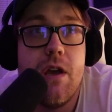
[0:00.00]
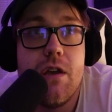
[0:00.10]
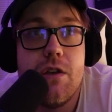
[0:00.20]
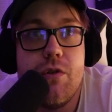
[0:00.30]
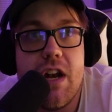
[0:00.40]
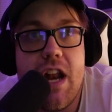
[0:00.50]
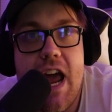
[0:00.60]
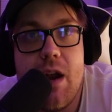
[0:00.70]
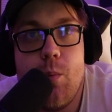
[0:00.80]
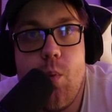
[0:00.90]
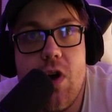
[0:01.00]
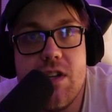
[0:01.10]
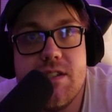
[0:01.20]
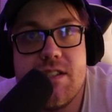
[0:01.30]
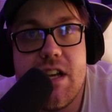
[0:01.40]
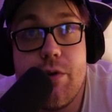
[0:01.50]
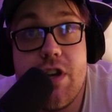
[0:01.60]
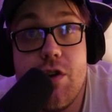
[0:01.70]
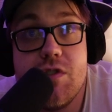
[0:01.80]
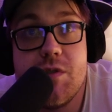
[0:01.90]
You can add one
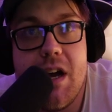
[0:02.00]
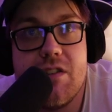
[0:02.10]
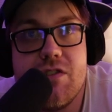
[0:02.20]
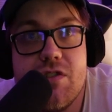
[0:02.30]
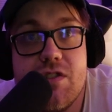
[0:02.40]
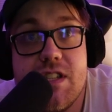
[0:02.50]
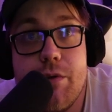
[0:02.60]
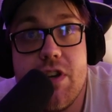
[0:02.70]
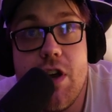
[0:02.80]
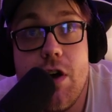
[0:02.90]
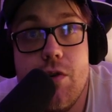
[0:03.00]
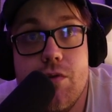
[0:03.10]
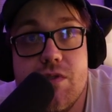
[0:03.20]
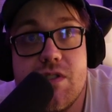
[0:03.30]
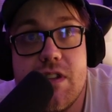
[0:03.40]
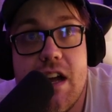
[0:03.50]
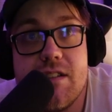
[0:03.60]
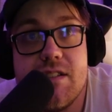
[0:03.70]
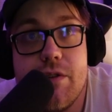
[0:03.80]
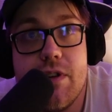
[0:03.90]
Serios monster, Serios, not
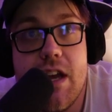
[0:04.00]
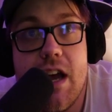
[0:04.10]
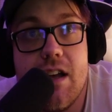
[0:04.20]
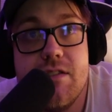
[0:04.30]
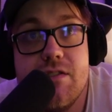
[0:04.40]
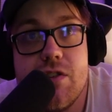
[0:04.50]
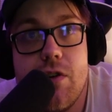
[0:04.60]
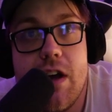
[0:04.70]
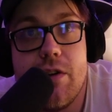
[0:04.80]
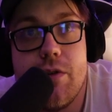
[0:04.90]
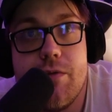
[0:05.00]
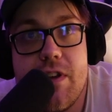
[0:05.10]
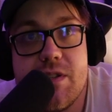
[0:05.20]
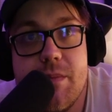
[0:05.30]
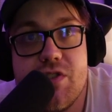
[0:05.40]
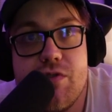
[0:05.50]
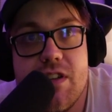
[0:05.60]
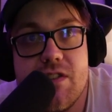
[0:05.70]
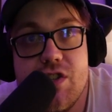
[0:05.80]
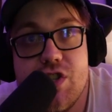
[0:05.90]
Sirions. So I don't know if that's a
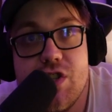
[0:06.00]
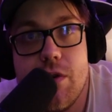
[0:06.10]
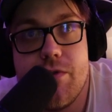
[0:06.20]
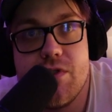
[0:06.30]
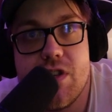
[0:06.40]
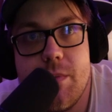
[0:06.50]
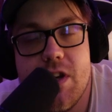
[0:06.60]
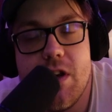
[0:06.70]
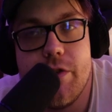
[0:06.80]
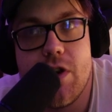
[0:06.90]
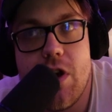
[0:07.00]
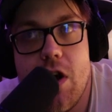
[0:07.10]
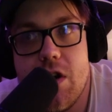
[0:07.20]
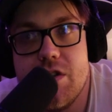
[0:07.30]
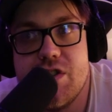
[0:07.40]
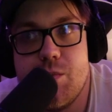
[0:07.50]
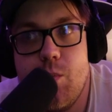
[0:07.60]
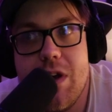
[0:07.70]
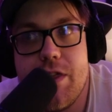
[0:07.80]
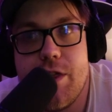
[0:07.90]
mistranslation or if there's going to be other cards
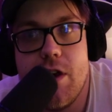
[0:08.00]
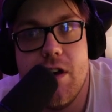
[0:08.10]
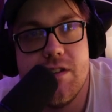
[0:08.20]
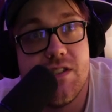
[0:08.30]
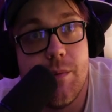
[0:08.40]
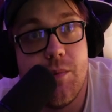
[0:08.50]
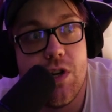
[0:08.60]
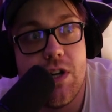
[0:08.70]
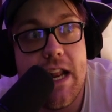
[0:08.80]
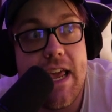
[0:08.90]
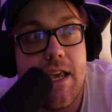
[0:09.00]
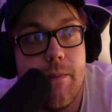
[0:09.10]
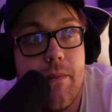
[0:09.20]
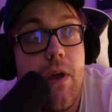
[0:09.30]
with a similar name